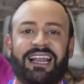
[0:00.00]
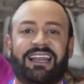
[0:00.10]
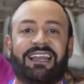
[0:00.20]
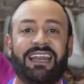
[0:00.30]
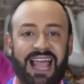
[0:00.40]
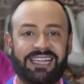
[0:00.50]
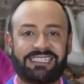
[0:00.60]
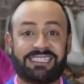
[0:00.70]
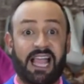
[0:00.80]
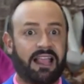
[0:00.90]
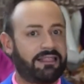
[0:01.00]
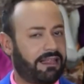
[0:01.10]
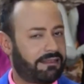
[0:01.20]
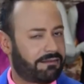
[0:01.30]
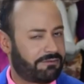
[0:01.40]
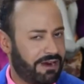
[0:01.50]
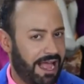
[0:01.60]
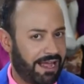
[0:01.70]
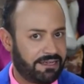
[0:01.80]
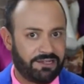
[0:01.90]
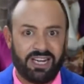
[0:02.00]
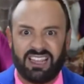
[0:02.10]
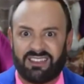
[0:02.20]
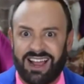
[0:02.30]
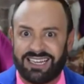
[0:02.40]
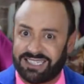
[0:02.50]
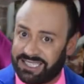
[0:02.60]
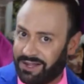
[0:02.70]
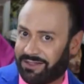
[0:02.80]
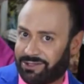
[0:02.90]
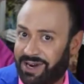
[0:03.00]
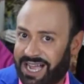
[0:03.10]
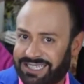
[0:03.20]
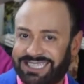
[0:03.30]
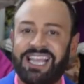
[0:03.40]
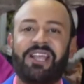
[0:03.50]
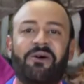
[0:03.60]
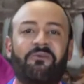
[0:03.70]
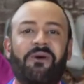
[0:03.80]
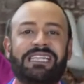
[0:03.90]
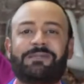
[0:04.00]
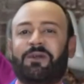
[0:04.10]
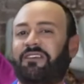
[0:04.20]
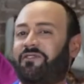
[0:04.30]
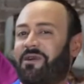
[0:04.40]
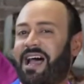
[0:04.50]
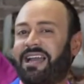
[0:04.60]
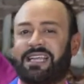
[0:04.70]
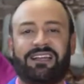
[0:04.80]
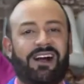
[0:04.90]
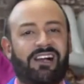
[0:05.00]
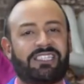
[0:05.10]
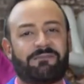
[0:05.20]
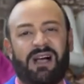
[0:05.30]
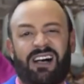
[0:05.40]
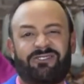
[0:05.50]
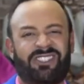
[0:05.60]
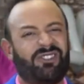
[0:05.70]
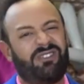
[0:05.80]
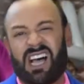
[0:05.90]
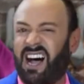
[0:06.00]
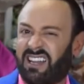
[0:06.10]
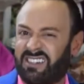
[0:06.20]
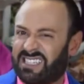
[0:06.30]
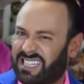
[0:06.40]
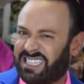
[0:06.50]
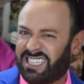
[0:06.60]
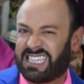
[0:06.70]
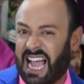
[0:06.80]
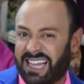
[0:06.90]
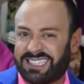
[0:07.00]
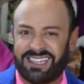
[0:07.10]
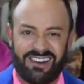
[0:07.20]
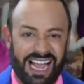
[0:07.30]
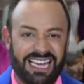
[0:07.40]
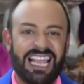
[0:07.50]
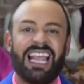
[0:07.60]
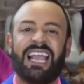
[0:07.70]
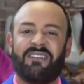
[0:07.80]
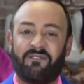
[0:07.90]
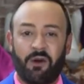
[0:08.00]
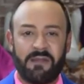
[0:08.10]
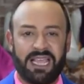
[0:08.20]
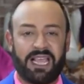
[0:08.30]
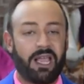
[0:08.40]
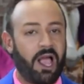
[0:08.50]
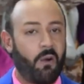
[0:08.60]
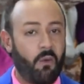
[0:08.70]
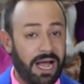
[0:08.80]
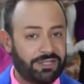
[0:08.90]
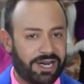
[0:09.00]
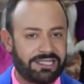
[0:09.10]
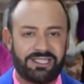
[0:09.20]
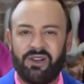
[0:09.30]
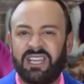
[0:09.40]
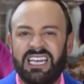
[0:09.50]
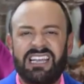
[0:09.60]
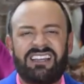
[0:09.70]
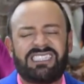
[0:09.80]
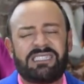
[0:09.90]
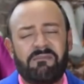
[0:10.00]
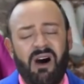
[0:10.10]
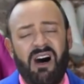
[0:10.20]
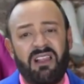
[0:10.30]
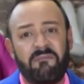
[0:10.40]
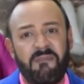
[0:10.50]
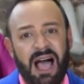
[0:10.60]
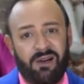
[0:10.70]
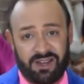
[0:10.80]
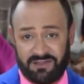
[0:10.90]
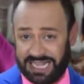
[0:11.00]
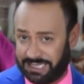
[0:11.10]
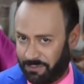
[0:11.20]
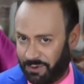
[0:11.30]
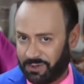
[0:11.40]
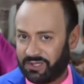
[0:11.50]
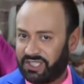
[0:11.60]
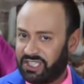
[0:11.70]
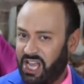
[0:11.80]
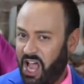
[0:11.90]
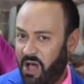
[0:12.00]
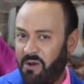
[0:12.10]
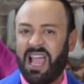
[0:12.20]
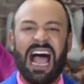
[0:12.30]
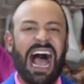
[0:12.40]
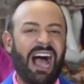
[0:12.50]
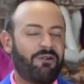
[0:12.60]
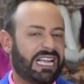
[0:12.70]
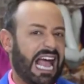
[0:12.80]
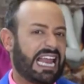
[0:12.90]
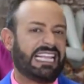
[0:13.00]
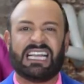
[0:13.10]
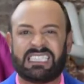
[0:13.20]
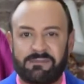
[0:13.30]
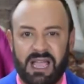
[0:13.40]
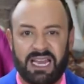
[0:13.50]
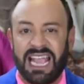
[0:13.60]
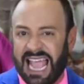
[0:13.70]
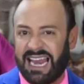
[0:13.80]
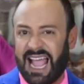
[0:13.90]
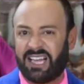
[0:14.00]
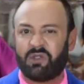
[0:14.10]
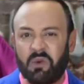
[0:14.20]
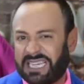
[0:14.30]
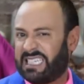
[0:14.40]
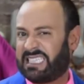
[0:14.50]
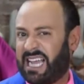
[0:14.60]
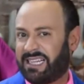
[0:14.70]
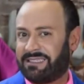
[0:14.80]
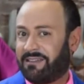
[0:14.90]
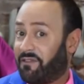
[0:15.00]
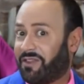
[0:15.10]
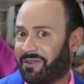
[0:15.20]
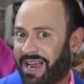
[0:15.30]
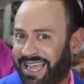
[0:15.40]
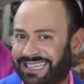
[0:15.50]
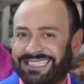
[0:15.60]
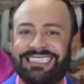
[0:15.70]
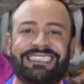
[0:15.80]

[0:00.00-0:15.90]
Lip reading: Next, the thread. You need thread to sew the dress. One spool of thread can cost about $2, let's just guess, all right? For making one dress, you only need a small amount of that spool. So I would kind of guesstimate and add 20 cents for thread.